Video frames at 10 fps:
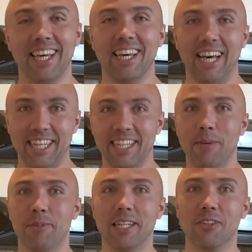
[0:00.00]
I
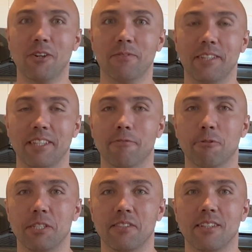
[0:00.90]
kept that coffee in the
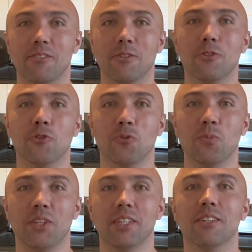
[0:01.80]
freezer, so it should
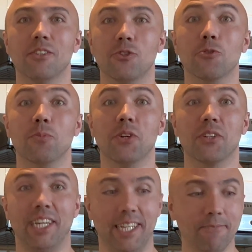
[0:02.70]
be
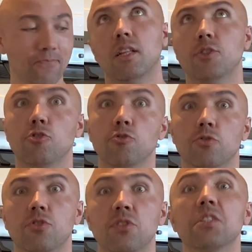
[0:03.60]
okay. Let's use
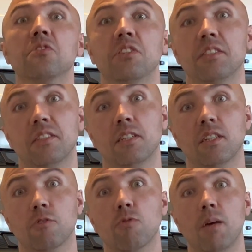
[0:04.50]
16
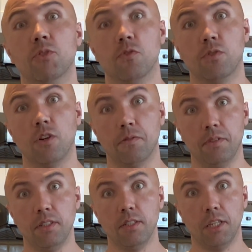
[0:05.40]
grams of
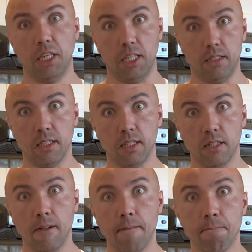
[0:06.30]
coffee in
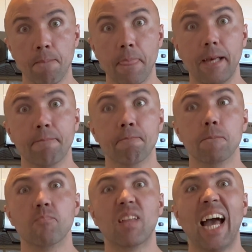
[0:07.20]

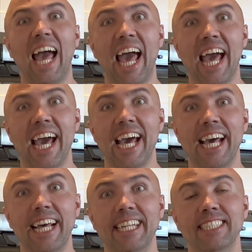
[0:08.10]

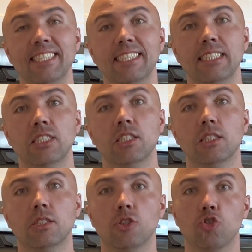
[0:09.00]

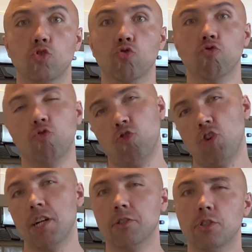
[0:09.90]
and
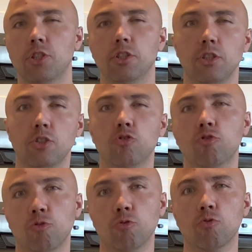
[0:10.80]

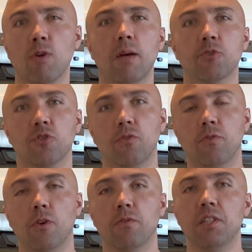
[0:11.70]
32 grams
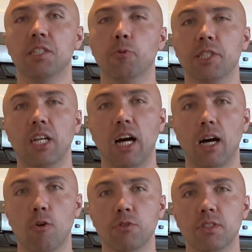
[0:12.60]
of liquid
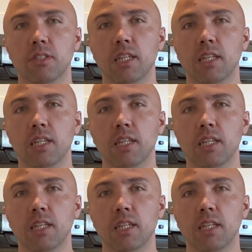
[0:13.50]
out.